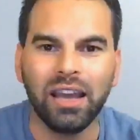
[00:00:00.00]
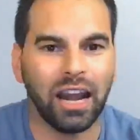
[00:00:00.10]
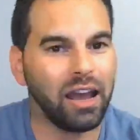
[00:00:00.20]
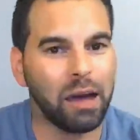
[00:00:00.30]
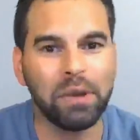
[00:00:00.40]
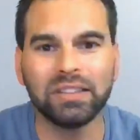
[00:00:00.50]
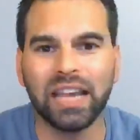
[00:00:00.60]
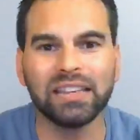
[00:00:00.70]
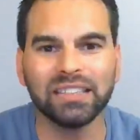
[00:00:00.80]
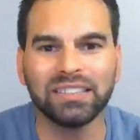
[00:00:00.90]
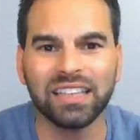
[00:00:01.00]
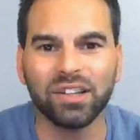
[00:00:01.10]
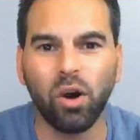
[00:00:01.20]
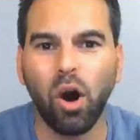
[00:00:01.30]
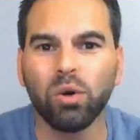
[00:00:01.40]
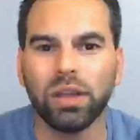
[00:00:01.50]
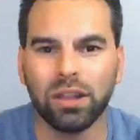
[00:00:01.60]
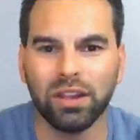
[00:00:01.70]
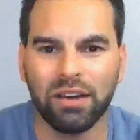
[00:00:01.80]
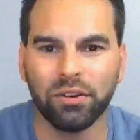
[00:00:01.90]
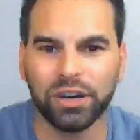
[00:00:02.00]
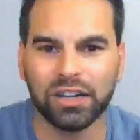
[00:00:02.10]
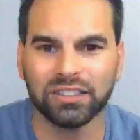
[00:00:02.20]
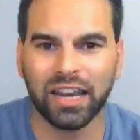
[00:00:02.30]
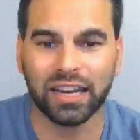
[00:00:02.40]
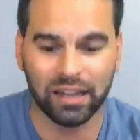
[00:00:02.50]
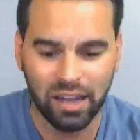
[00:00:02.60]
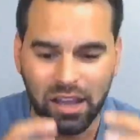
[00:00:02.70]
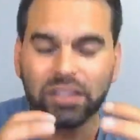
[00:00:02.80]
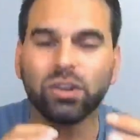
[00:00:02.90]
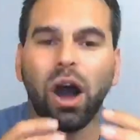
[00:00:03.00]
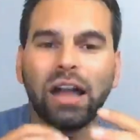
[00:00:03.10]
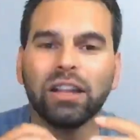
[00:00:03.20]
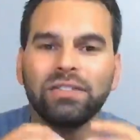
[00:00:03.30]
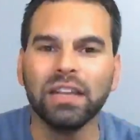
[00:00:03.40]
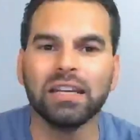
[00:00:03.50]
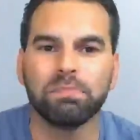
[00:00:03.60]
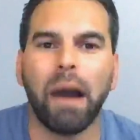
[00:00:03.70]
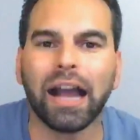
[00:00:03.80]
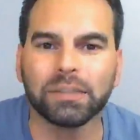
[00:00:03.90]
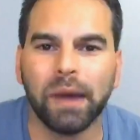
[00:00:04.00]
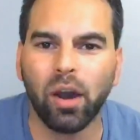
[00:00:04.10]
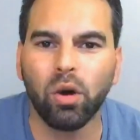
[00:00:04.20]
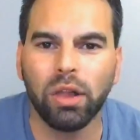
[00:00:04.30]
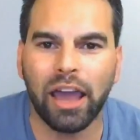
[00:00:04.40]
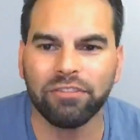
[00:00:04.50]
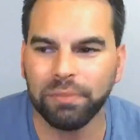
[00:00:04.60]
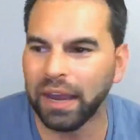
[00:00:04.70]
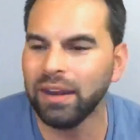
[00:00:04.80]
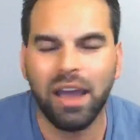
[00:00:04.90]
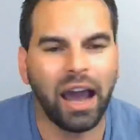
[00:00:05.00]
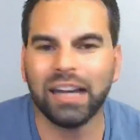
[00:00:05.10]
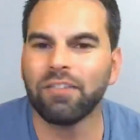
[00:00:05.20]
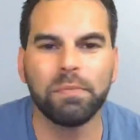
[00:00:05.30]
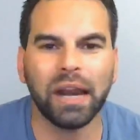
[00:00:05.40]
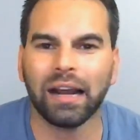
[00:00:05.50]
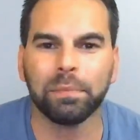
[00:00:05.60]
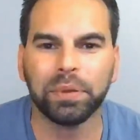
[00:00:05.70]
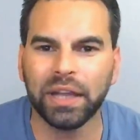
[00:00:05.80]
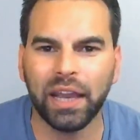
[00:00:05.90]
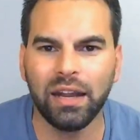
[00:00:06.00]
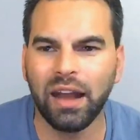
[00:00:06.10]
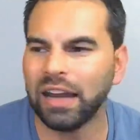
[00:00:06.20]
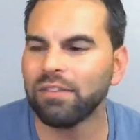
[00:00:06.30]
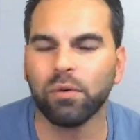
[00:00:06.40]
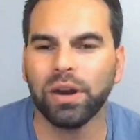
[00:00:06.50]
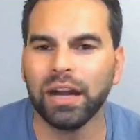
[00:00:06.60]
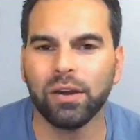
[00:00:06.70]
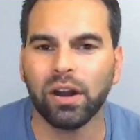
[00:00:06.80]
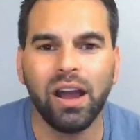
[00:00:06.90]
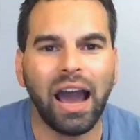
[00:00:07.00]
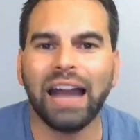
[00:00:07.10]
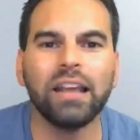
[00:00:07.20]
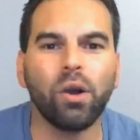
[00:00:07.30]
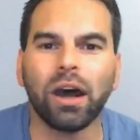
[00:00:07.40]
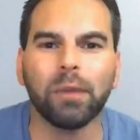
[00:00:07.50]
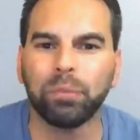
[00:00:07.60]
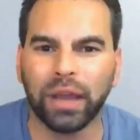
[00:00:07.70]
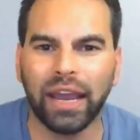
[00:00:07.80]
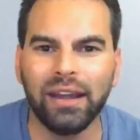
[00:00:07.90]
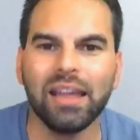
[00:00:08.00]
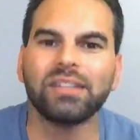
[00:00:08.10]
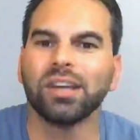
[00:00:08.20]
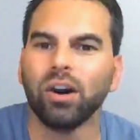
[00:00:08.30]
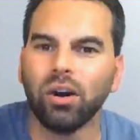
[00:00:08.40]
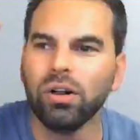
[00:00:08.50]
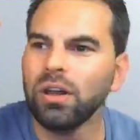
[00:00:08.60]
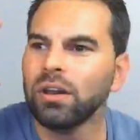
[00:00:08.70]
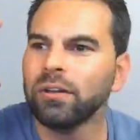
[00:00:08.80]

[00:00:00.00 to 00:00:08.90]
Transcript: And I'm going to take this thing to a whole nother level here in a second. So I lived in this box my whole life, man. I never been on a plane. I never went anywhere. I didn't go on a plane until